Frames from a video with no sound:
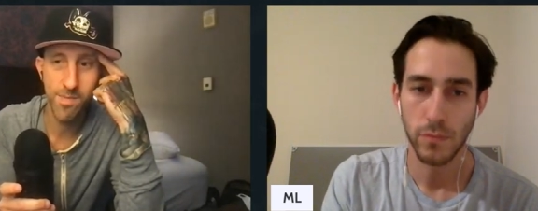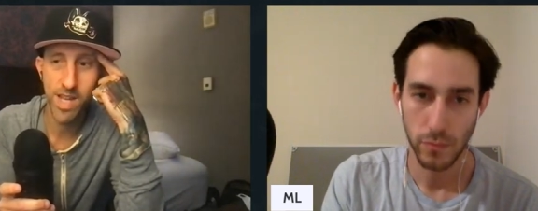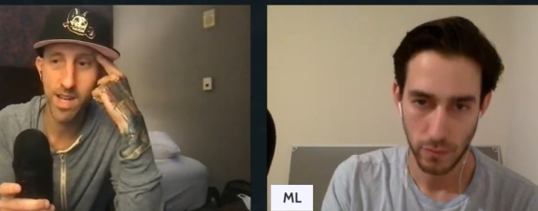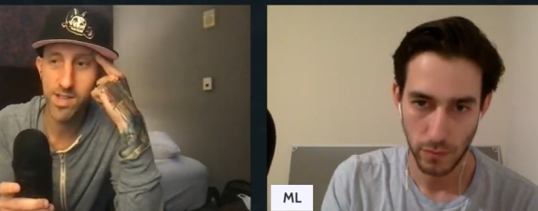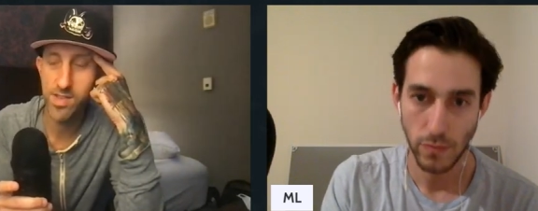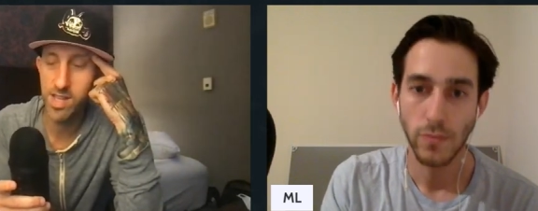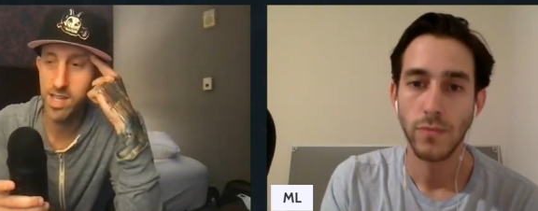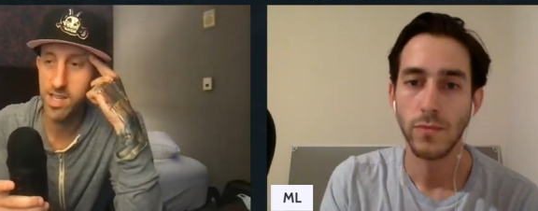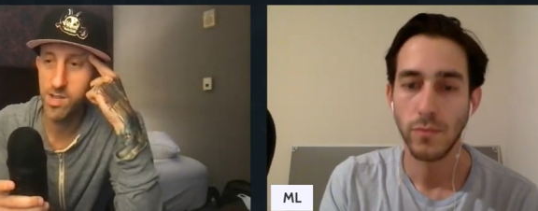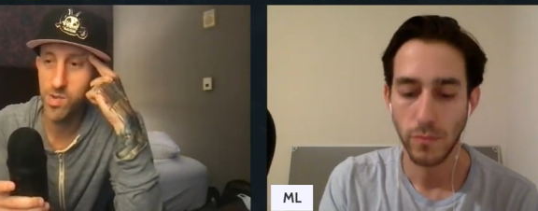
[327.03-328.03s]
Speaker 1: from
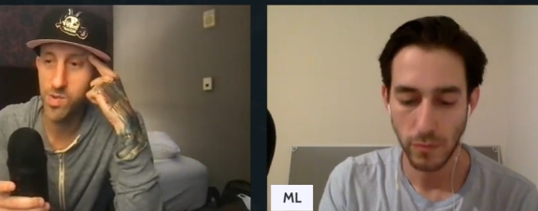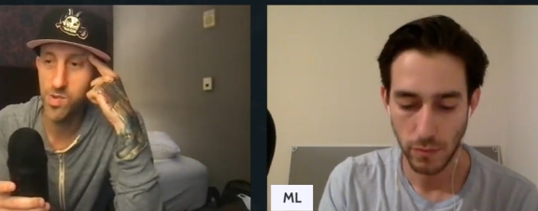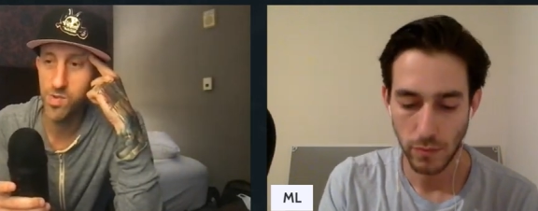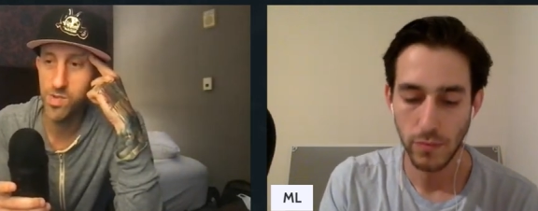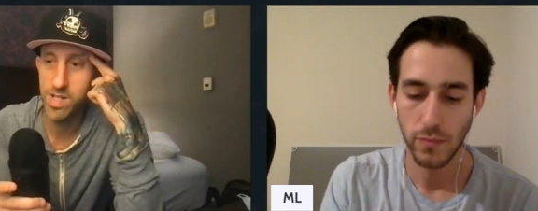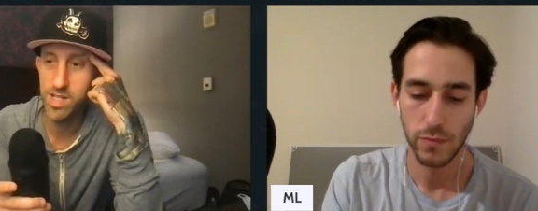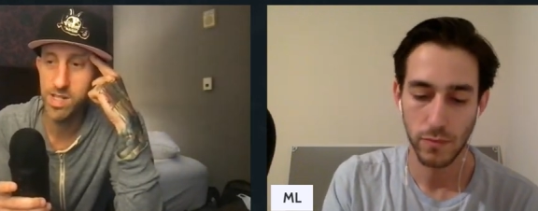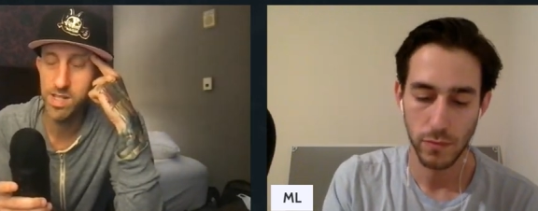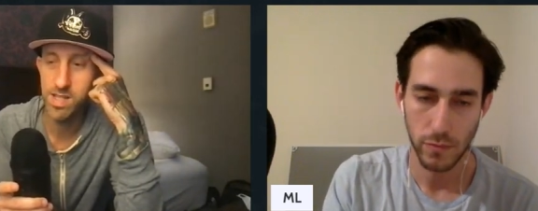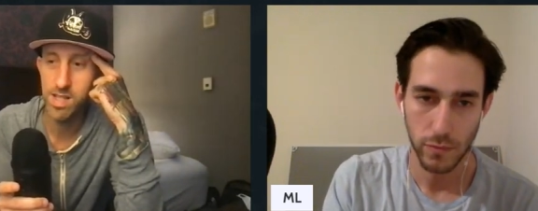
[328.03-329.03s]
Tennessee, who
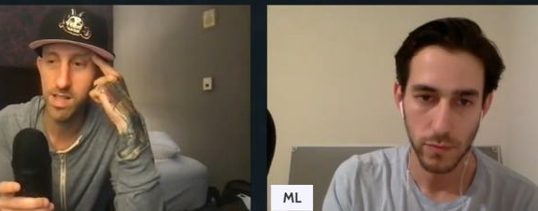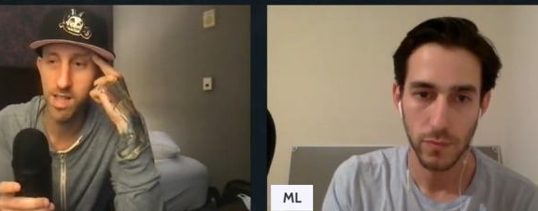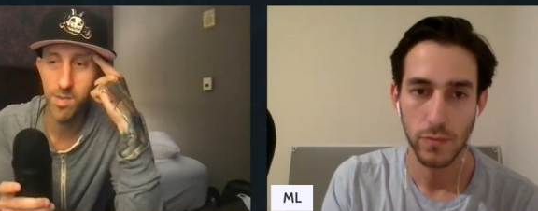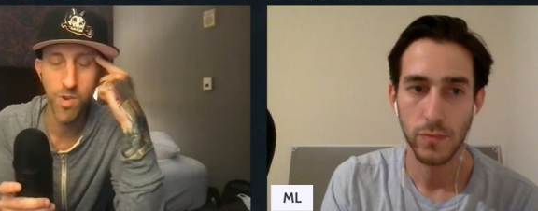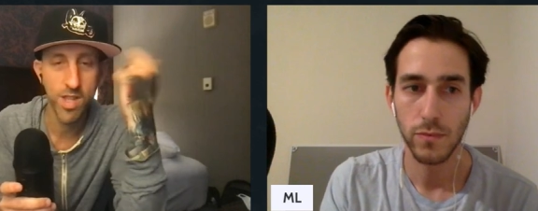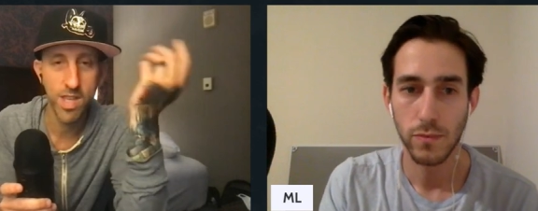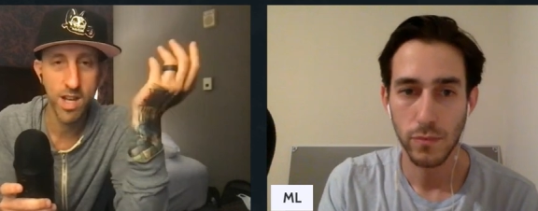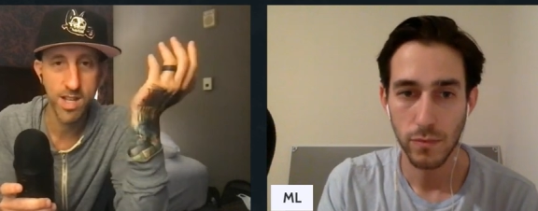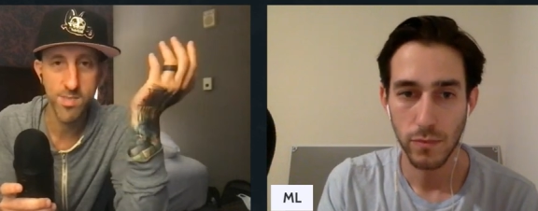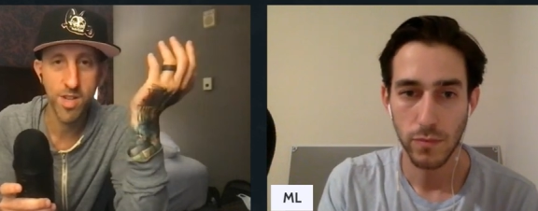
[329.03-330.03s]
is like one of the
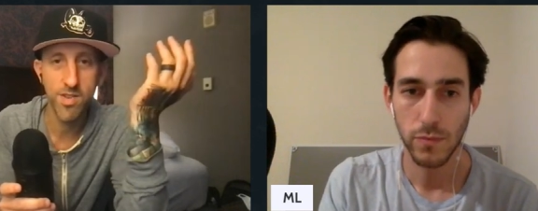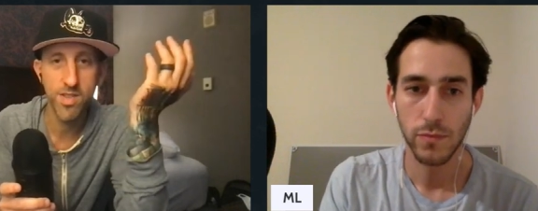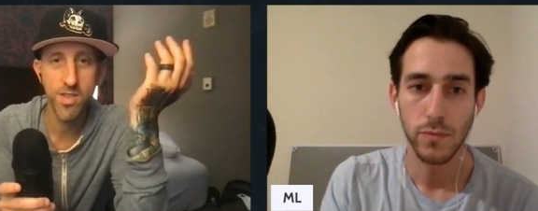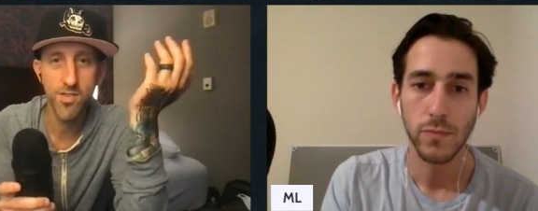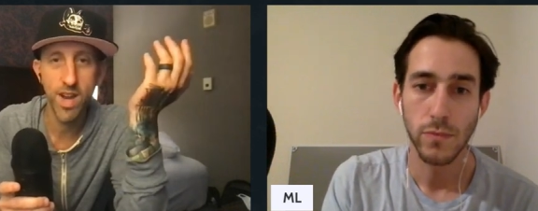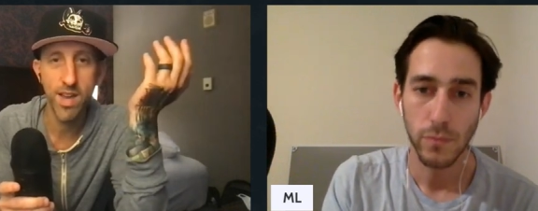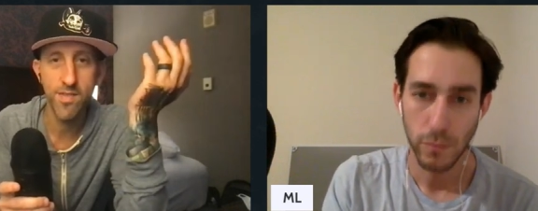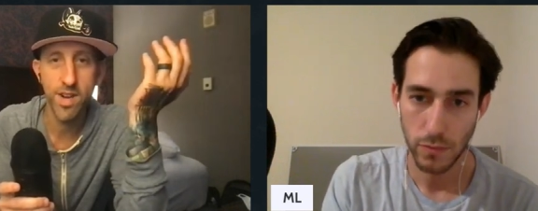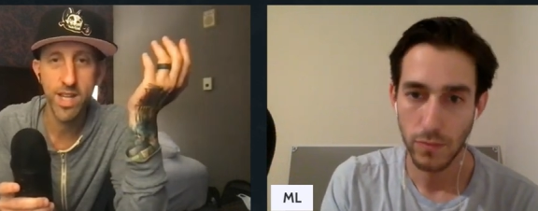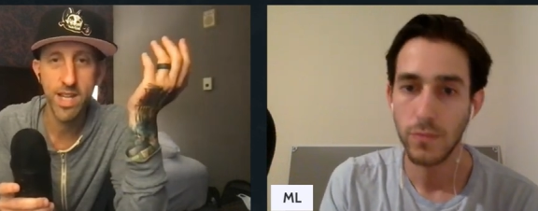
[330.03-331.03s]
youngest players in the draft,
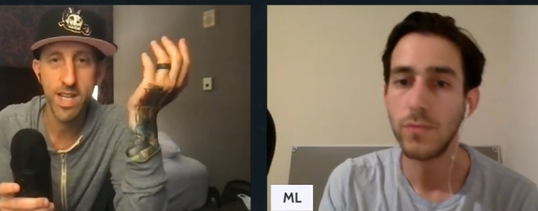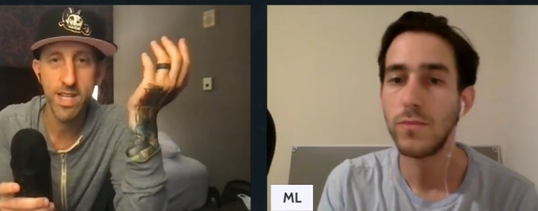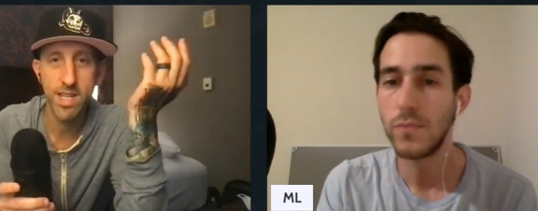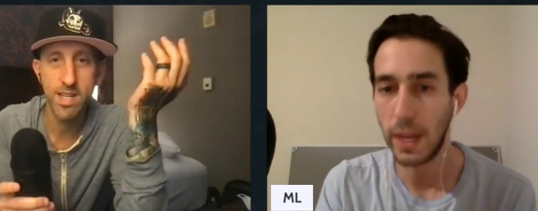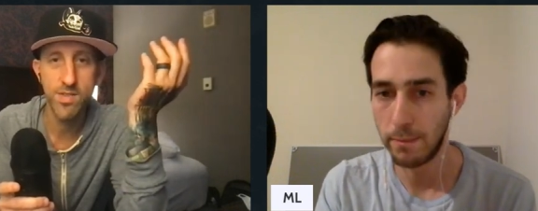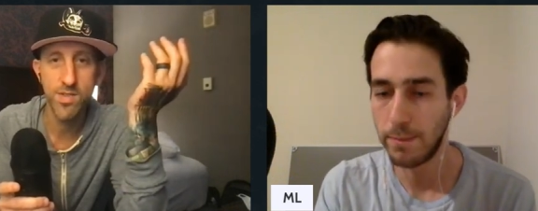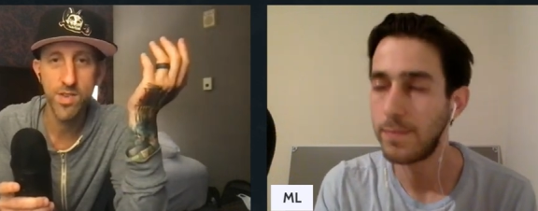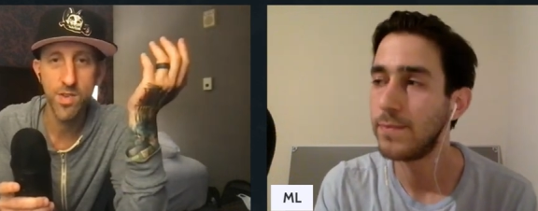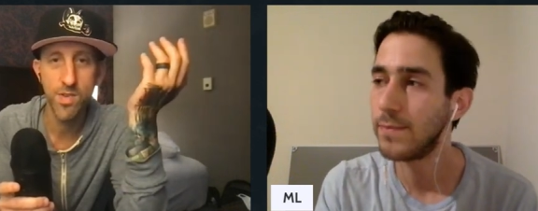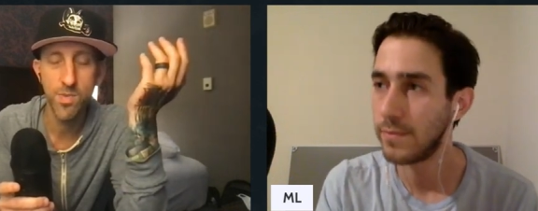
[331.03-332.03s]
right? 18 yep. years
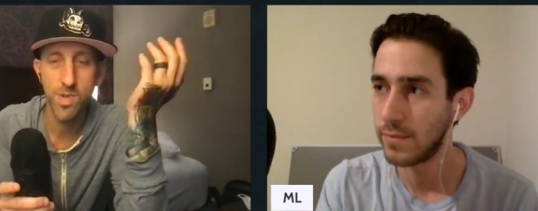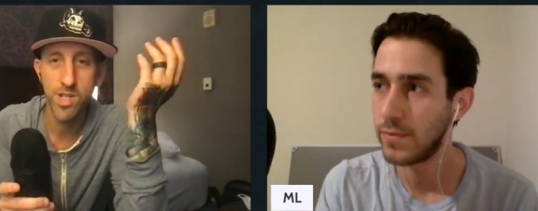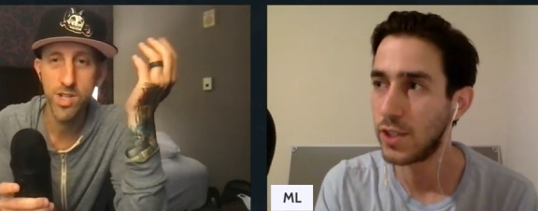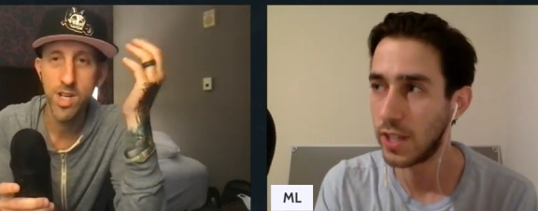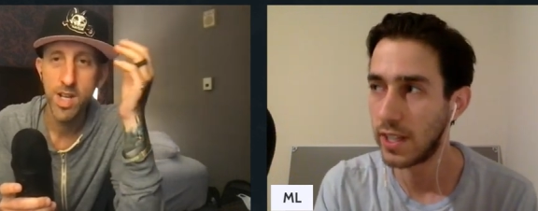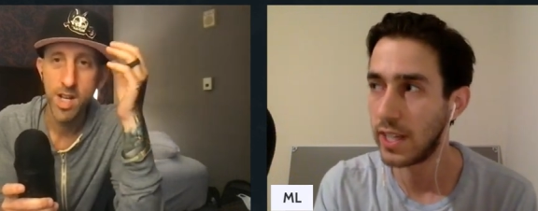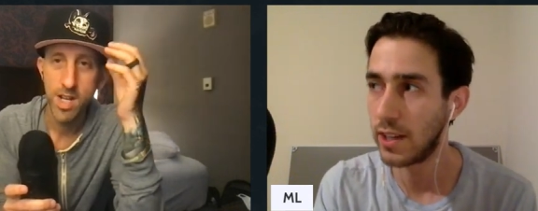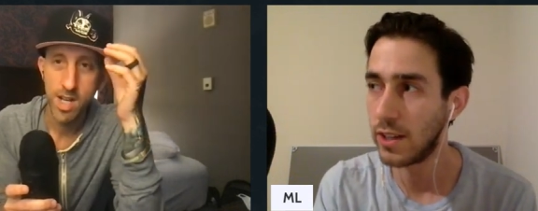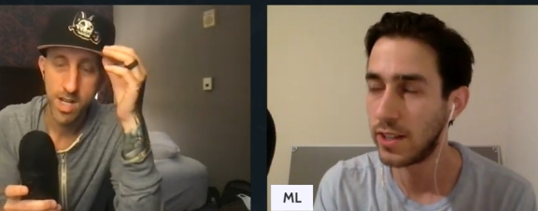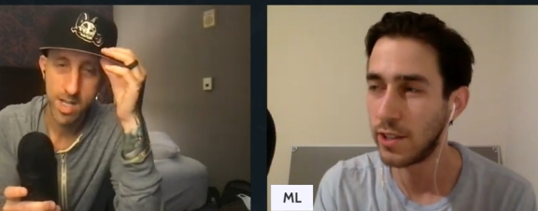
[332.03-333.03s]
old, which yeah,
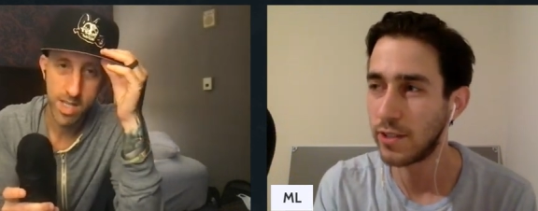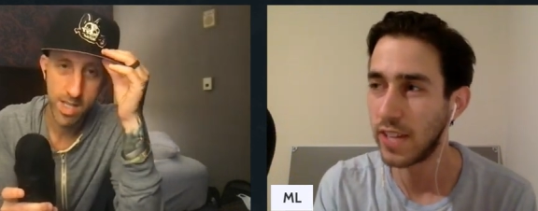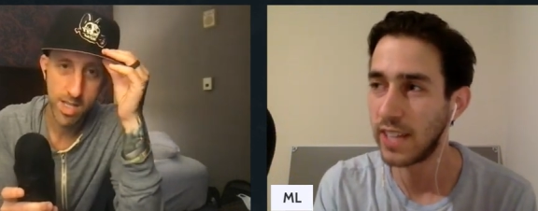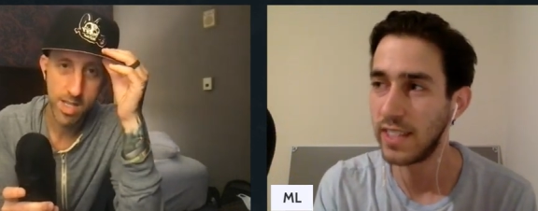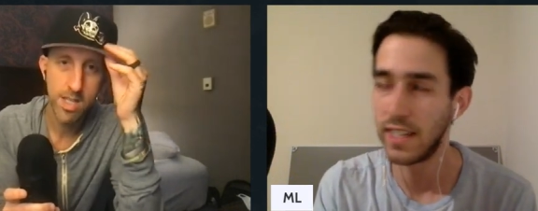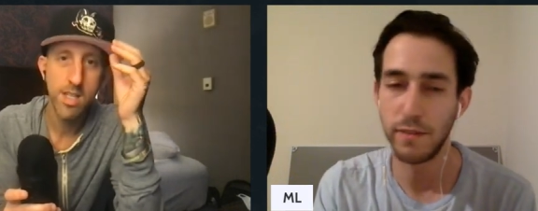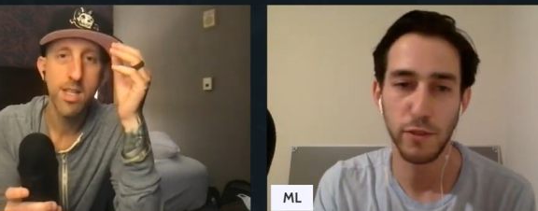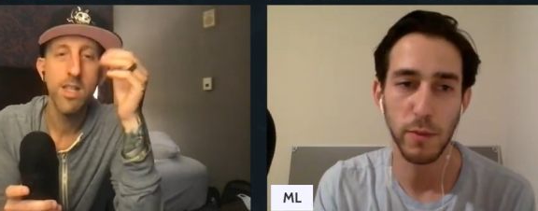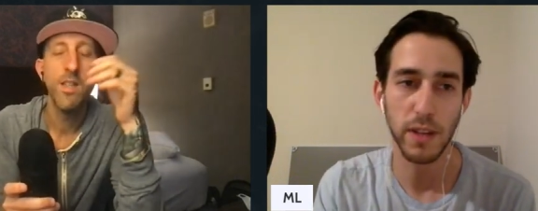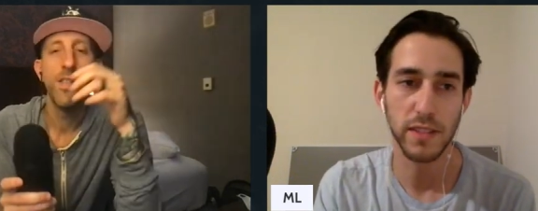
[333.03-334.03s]
Speaker 2: he turns 19 in a few
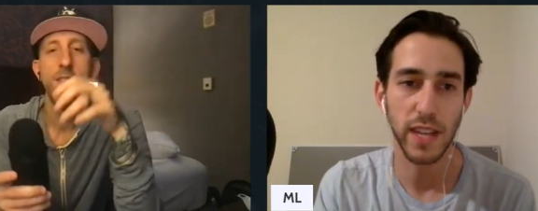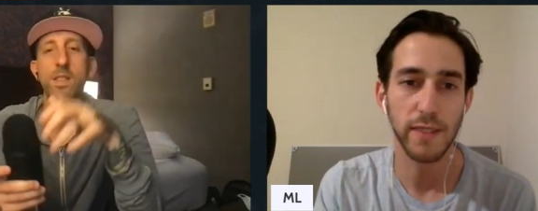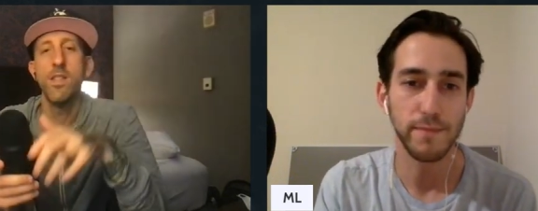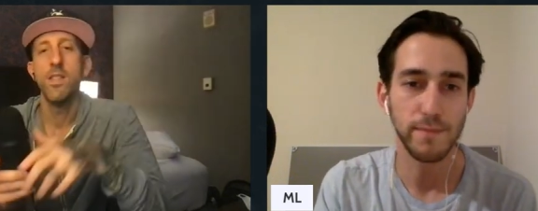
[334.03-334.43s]
months. Yeah.